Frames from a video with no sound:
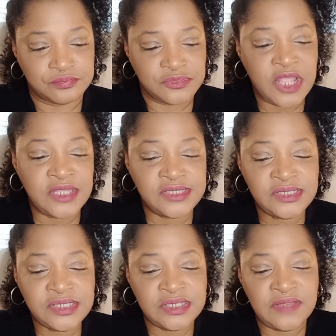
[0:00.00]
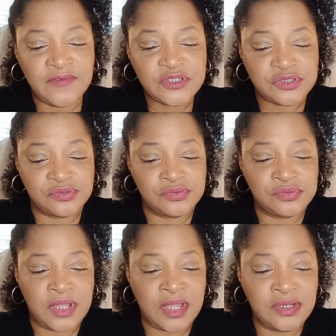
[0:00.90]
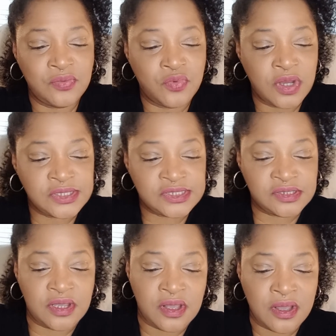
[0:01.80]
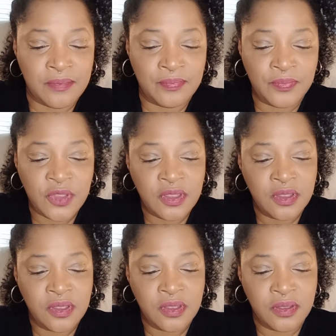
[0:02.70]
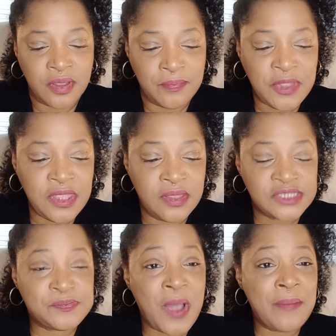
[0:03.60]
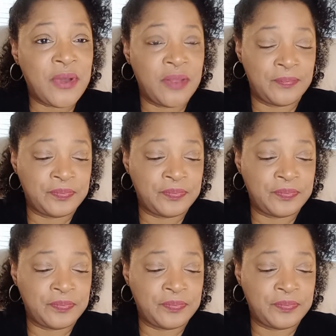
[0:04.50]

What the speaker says: Yeah, he says he's leaving soon, and he wants to be his papa.